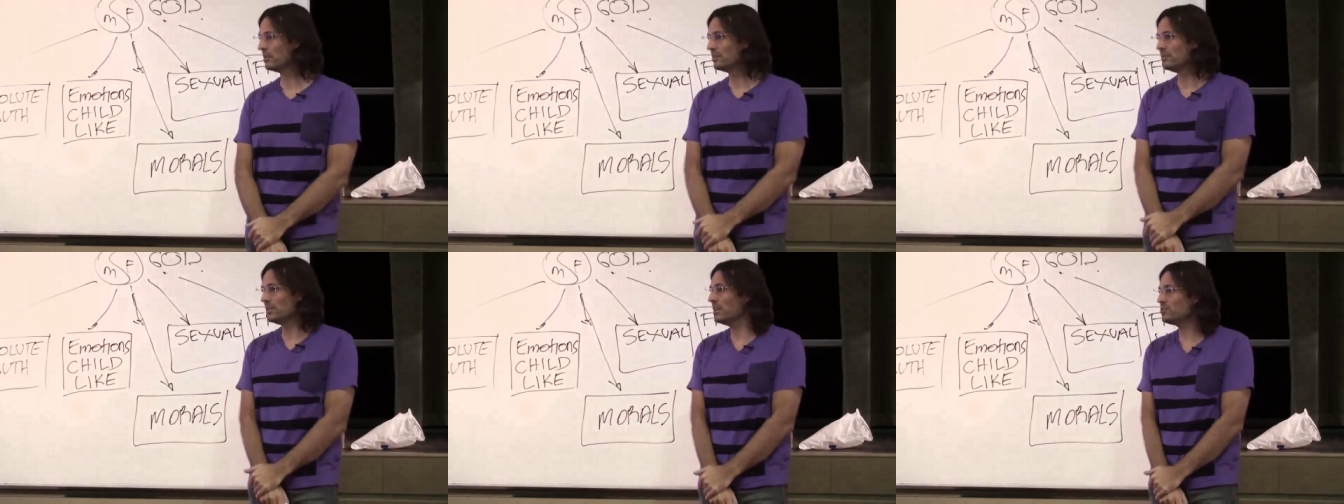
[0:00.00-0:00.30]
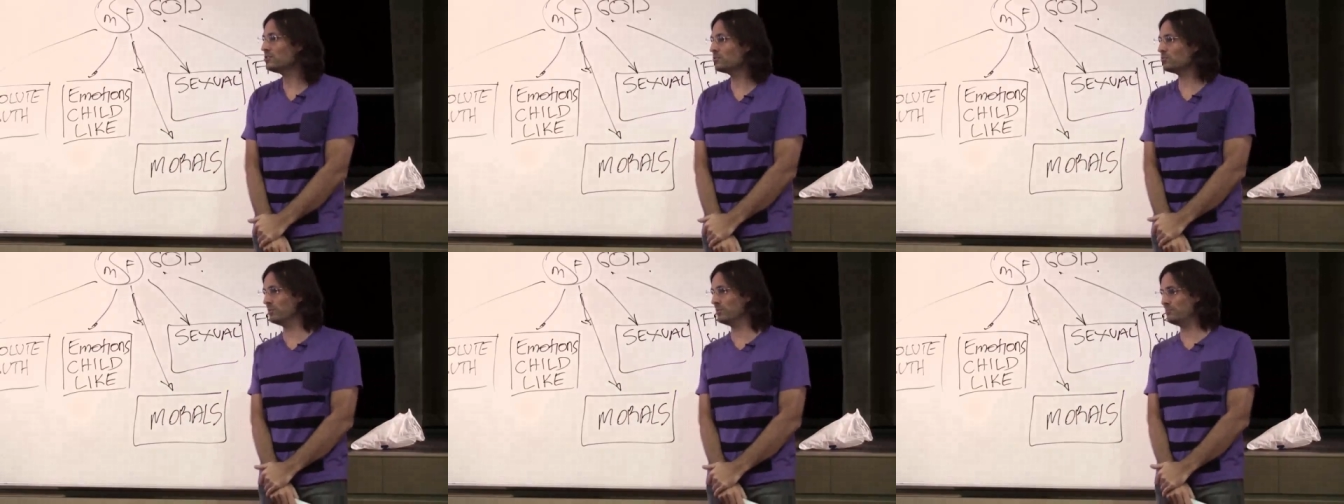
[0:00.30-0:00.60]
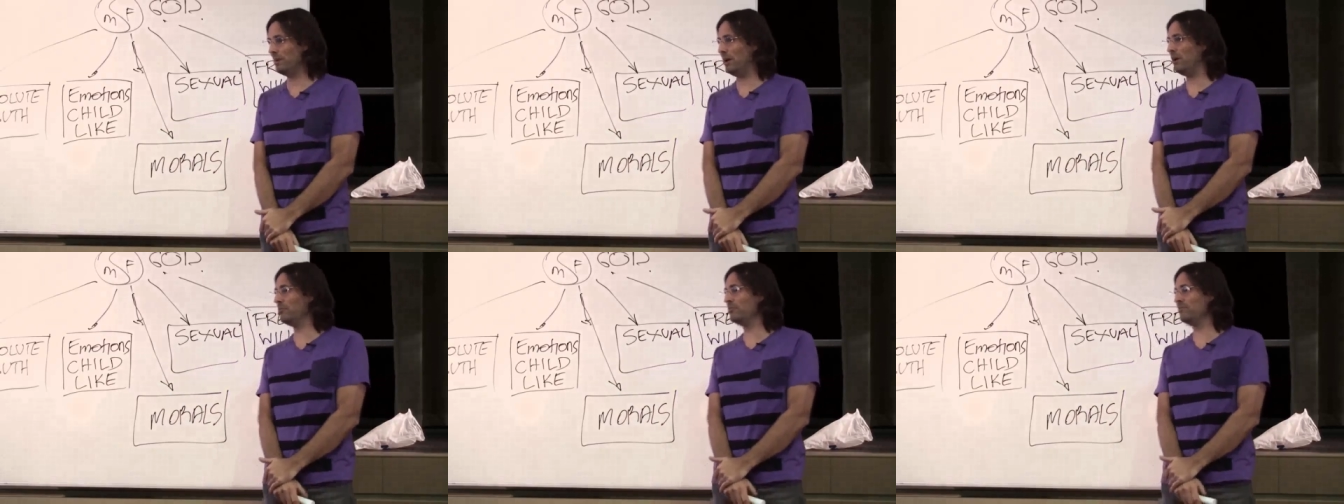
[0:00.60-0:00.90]
Yes, we
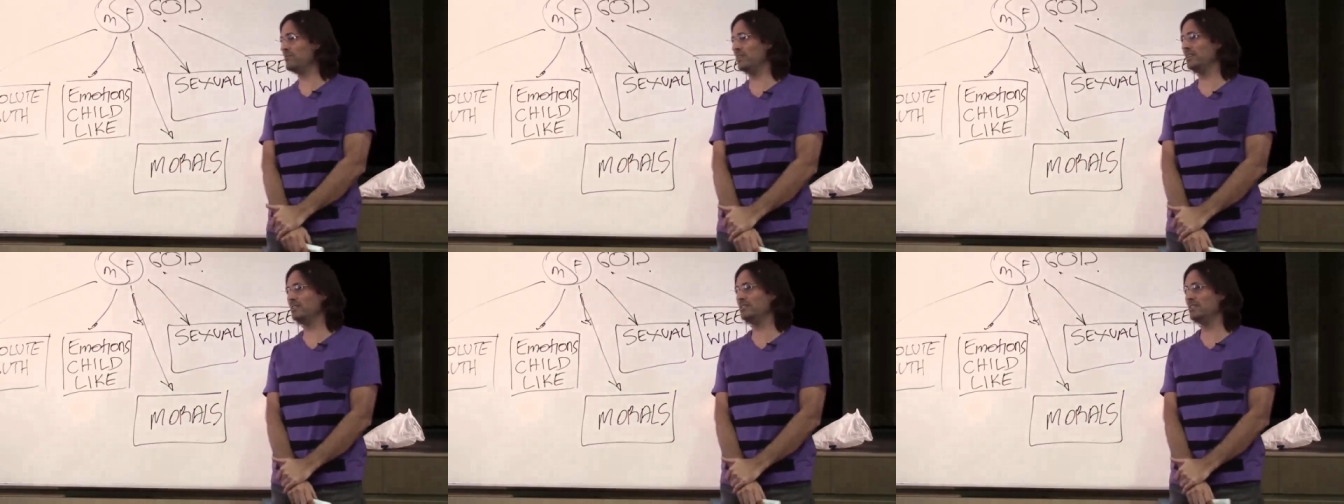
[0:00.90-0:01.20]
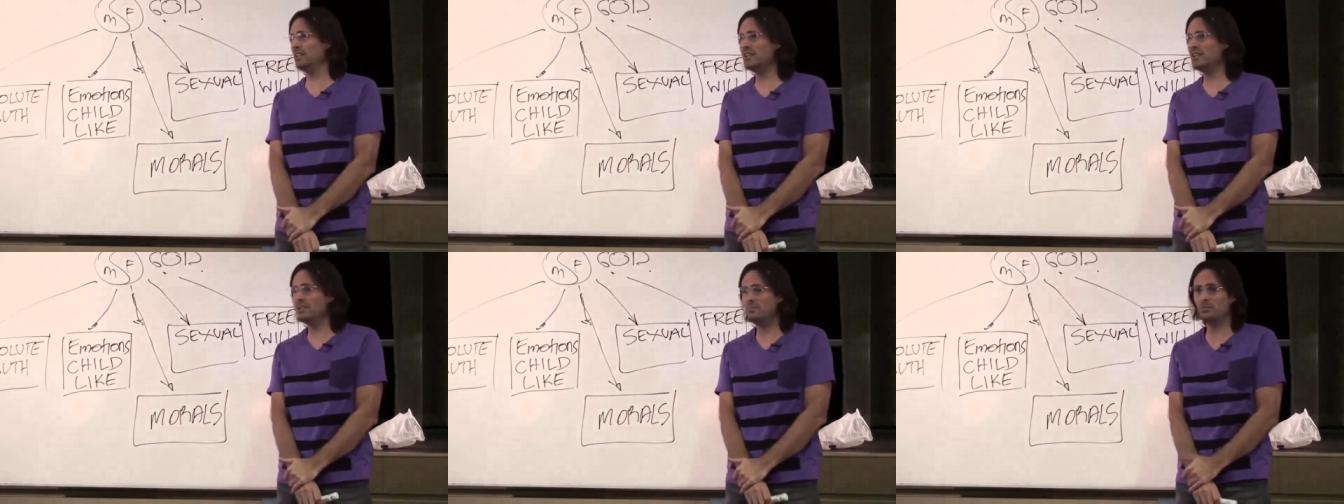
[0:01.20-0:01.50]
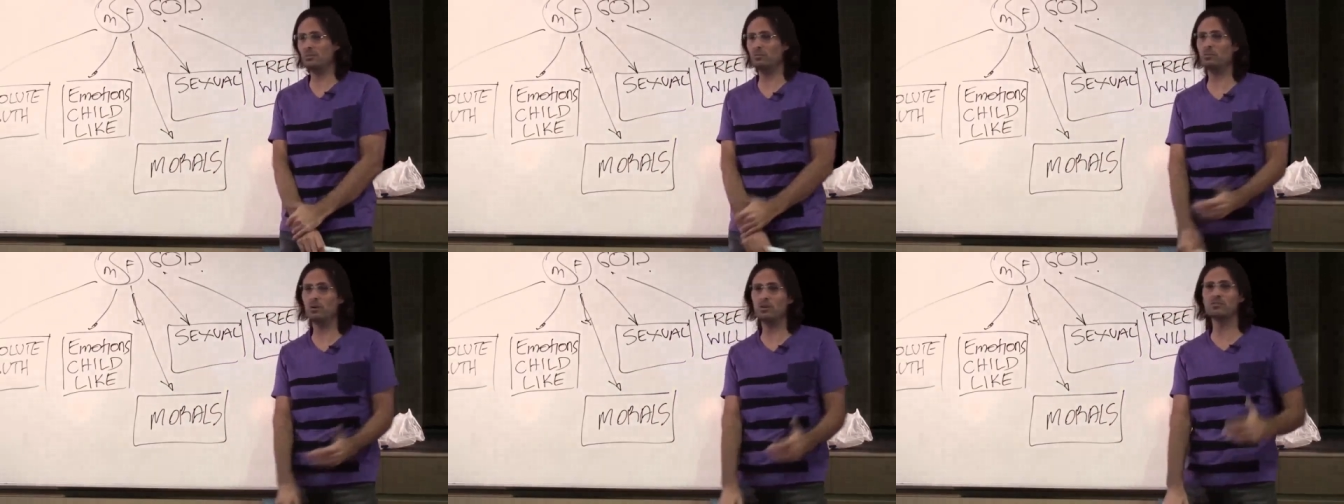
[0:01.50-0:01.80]
both need to eat,
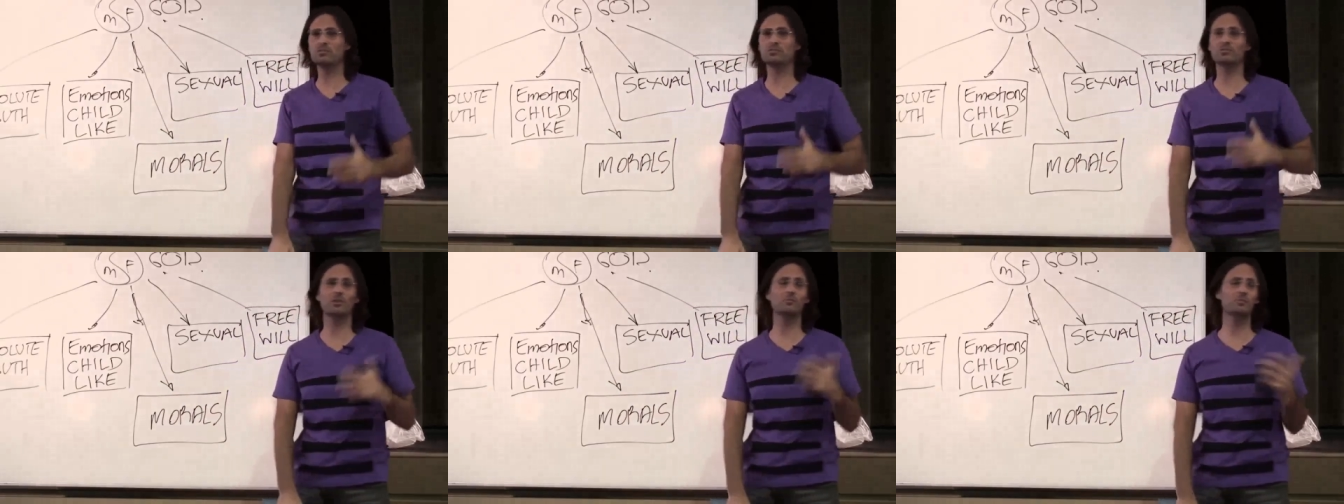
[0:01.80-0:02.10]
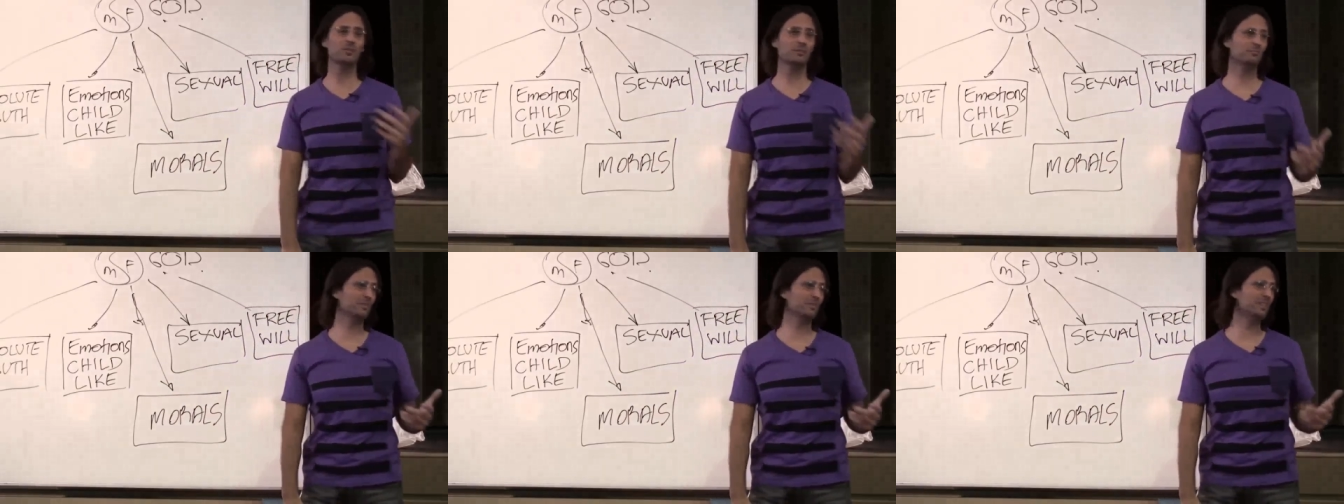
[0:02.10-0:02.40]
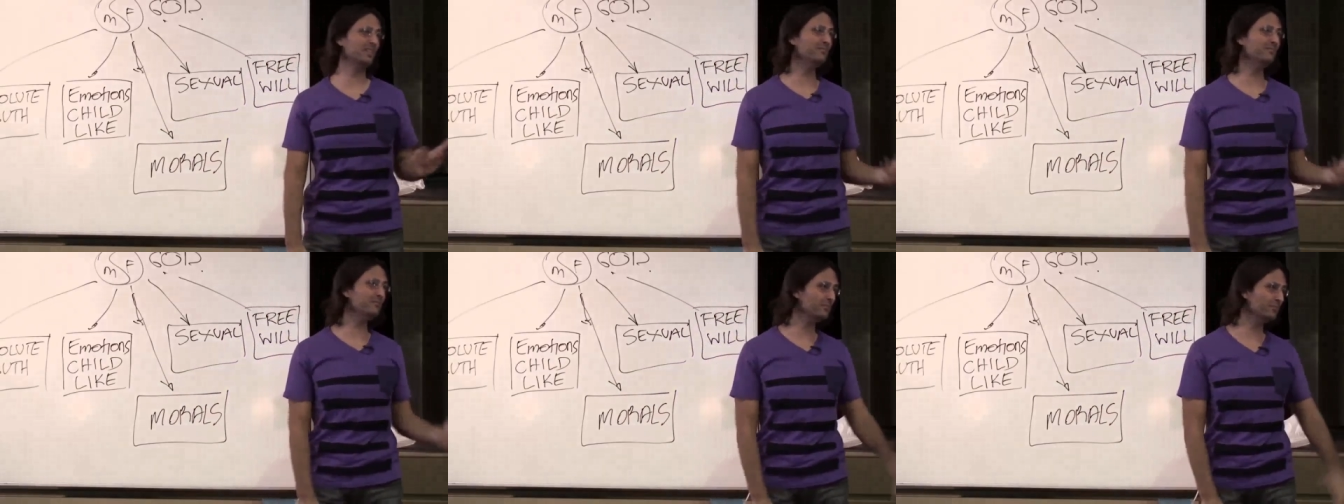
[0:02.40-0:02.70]
but what's stopping
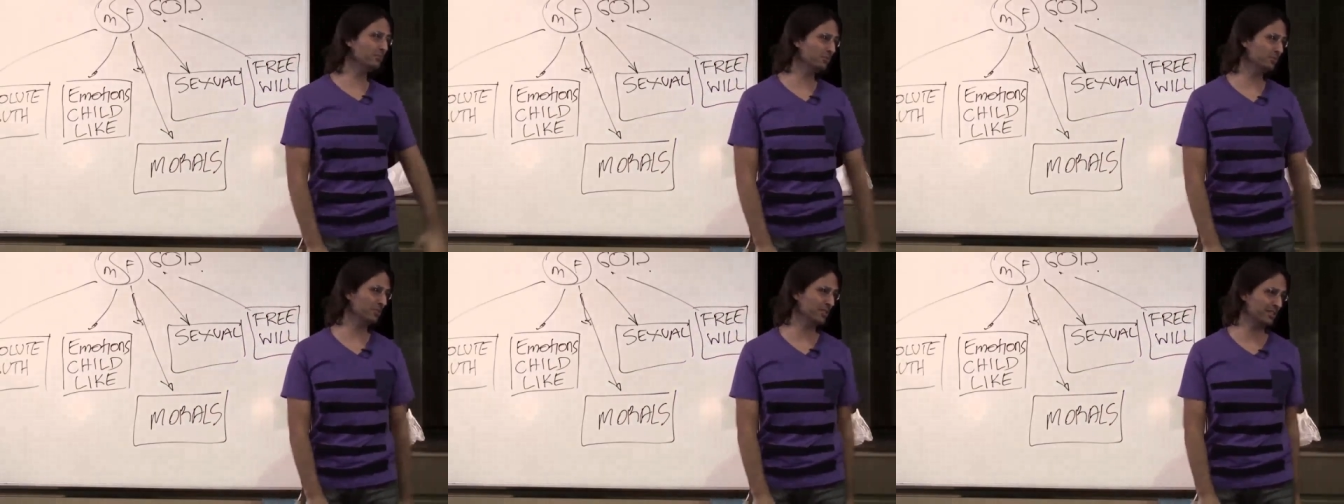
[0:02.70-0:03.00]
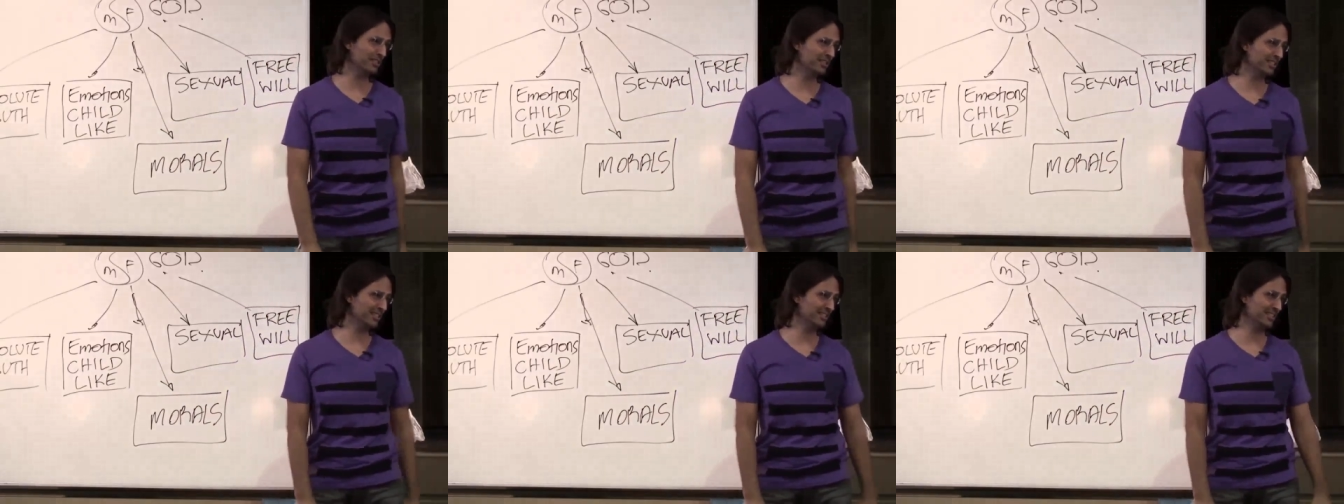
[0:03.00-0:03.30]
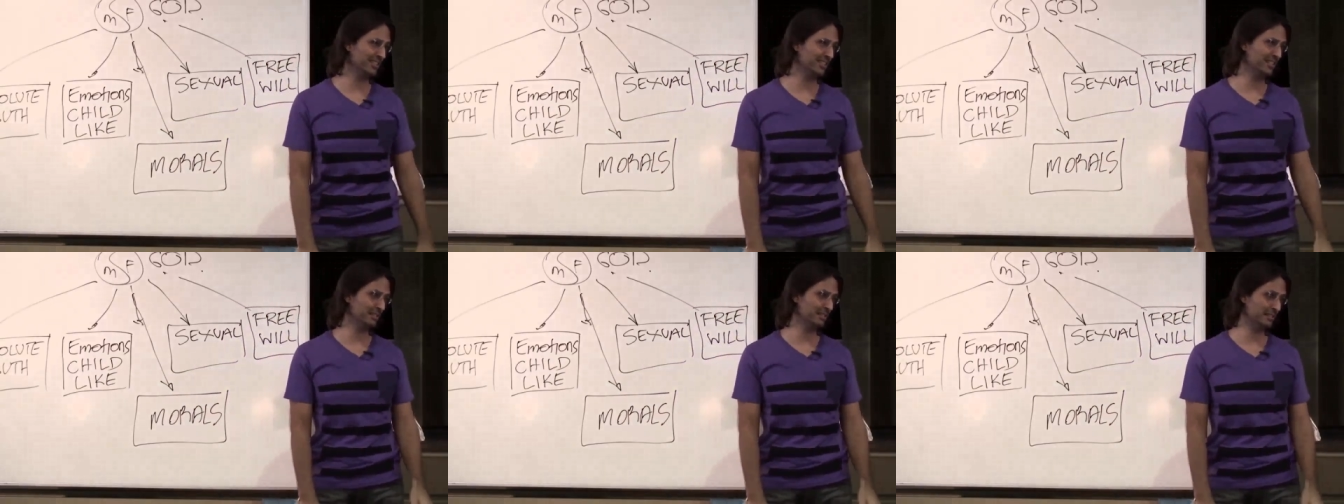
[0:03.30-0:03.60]
me from cooking
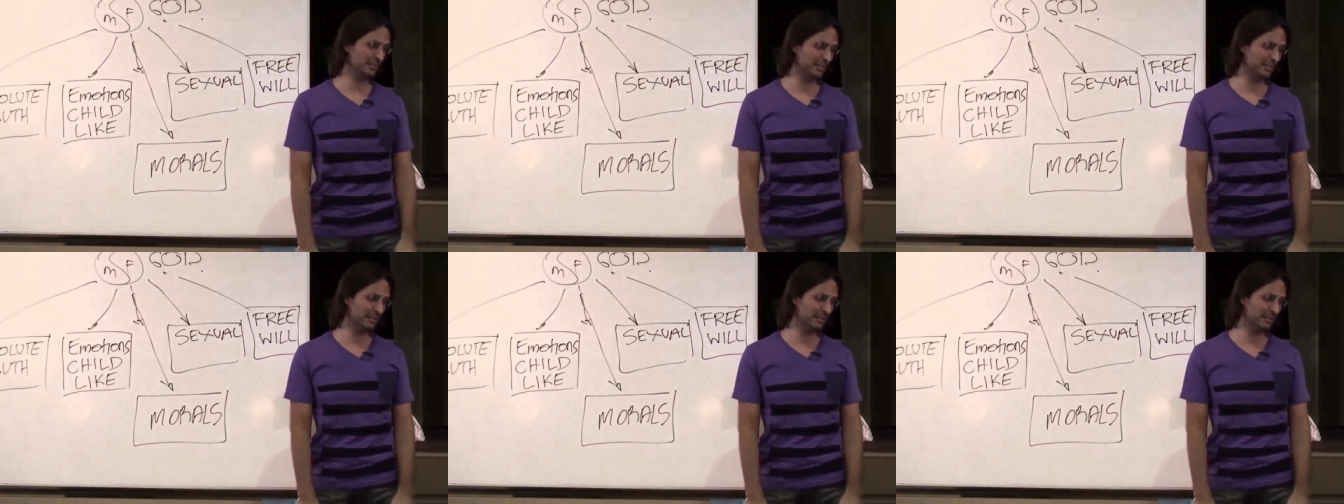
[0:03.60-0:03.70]
tonight?